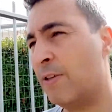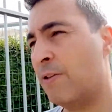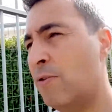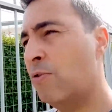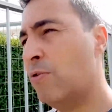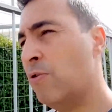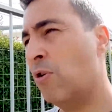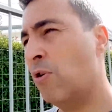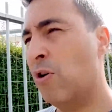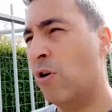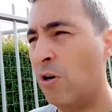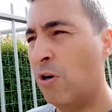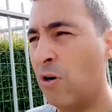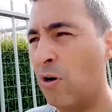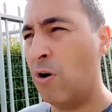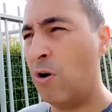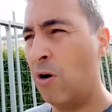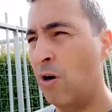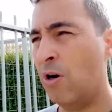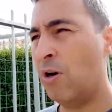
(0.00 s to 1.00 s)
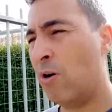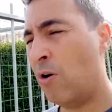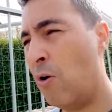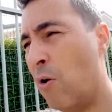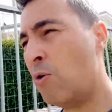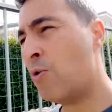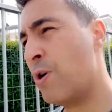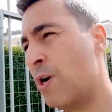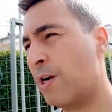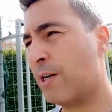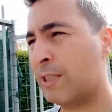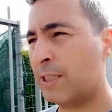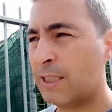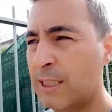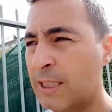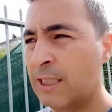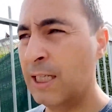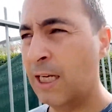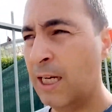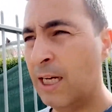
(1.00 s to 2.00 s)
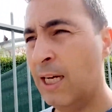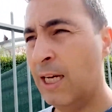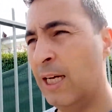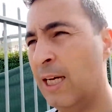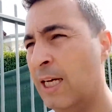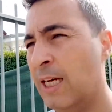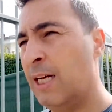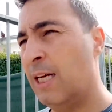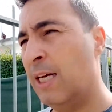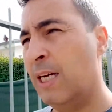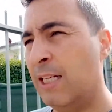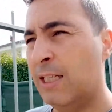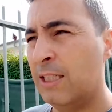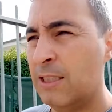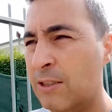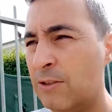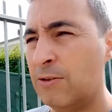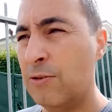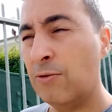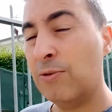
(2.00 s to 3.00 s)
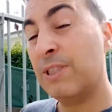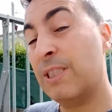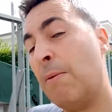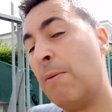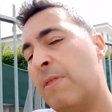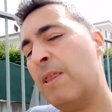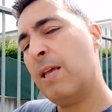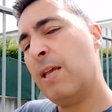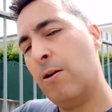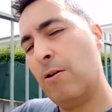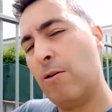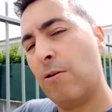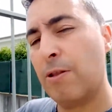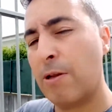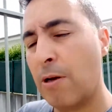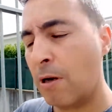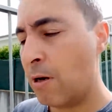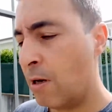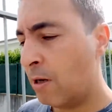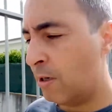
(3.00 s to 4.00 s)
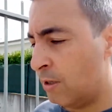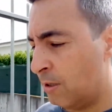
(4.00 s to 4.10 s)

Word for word: you orders to do something other